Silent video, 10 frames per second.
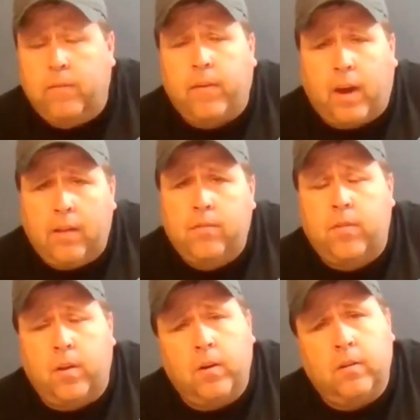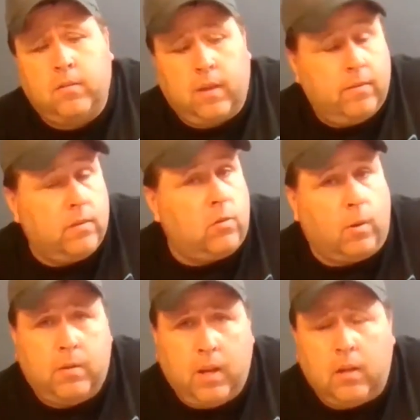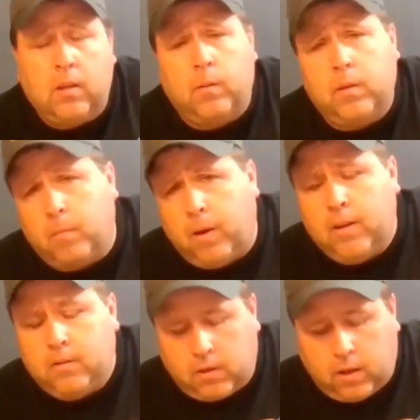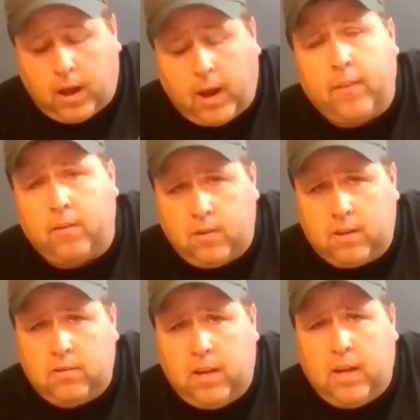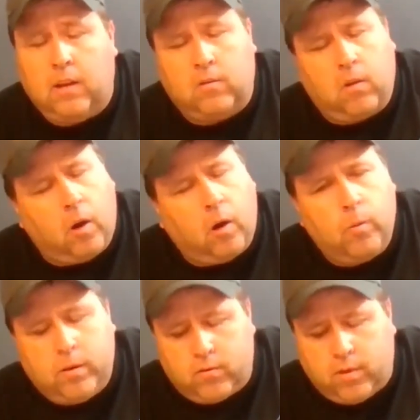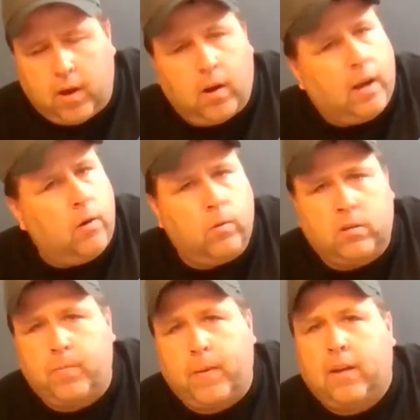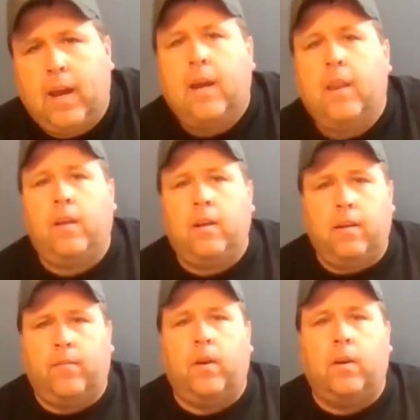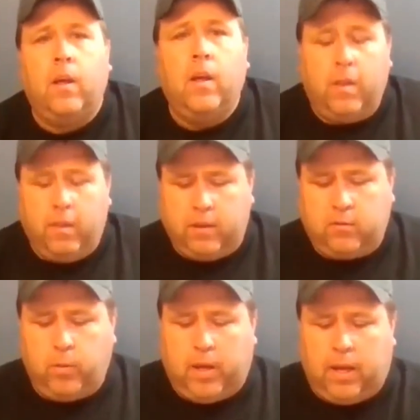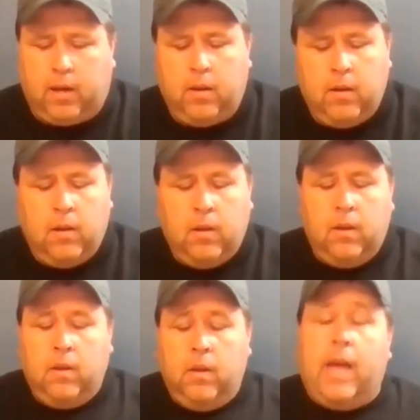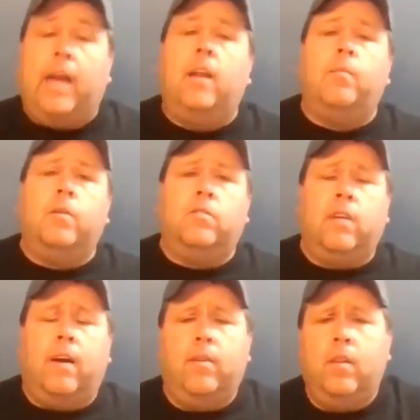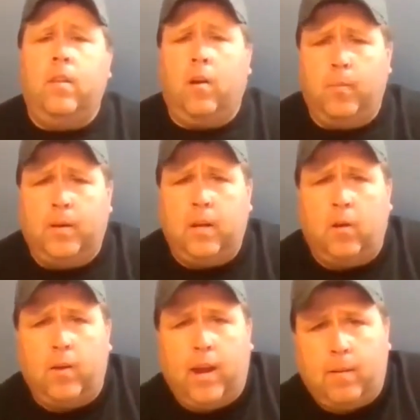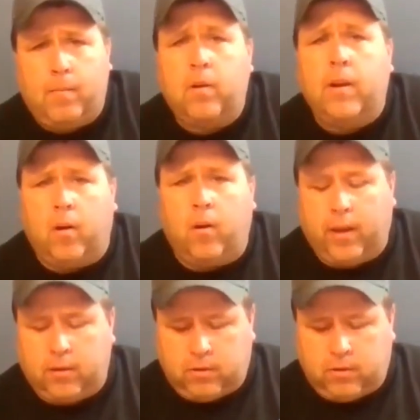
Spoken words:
25s, 3rd and 7th. So I'm telling you, when the money's on the line, the 16 is always there. I don't expect anything different this weekend. At number 7, the Hermantown Hammer, Daryl